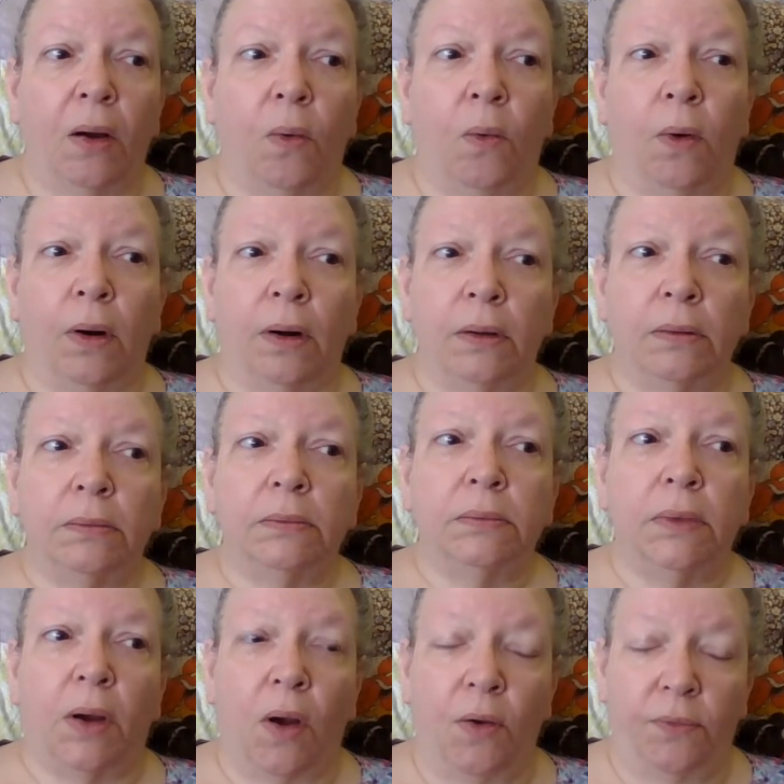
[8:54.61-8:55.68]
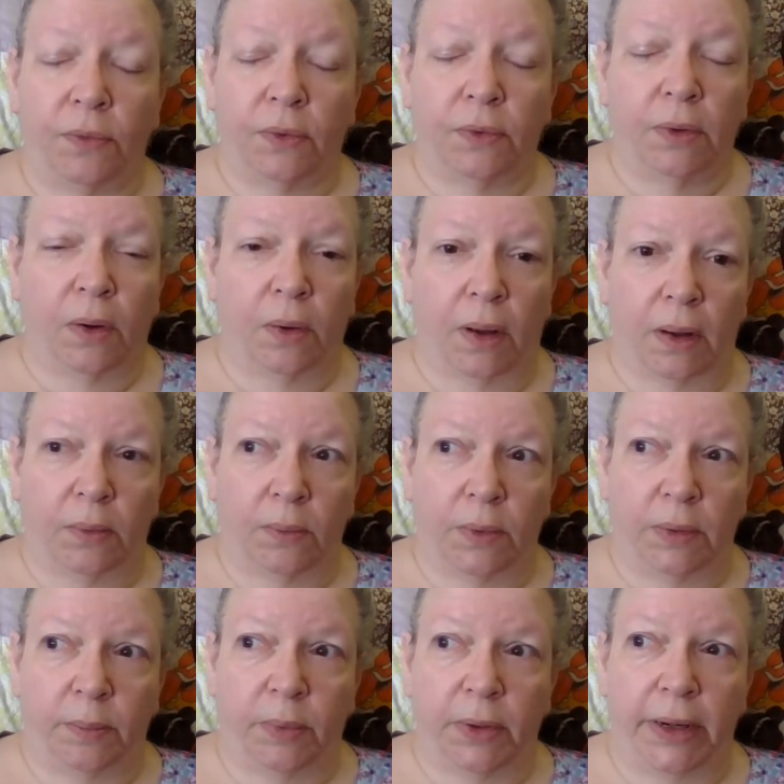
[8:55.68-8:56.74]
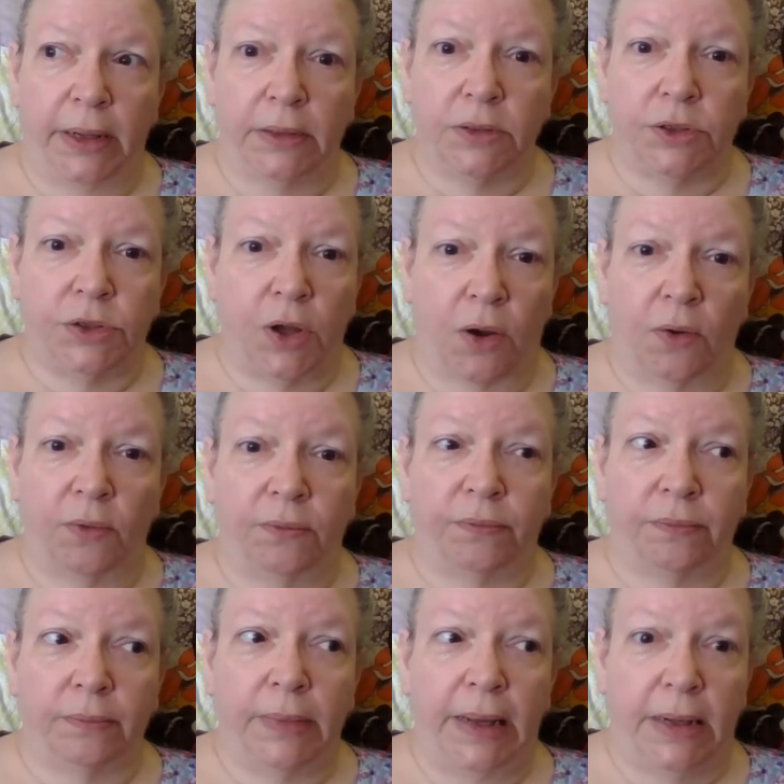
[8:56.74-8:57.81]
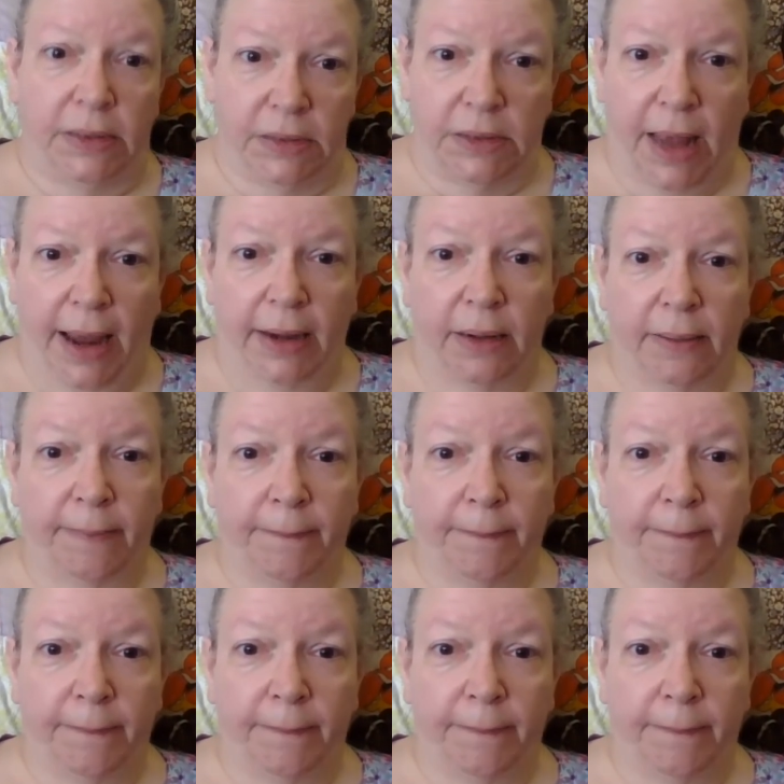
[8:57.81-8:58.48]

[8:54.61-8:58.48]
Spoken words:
or over a wood burning stove inside.